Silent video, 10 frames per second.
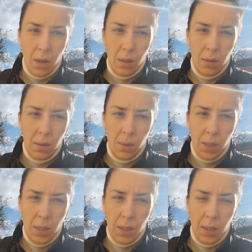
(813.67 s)
Although
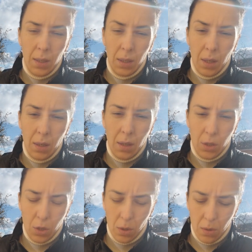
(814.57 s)
Gerhard
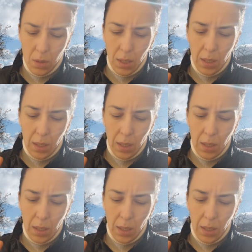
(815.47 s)
Schröder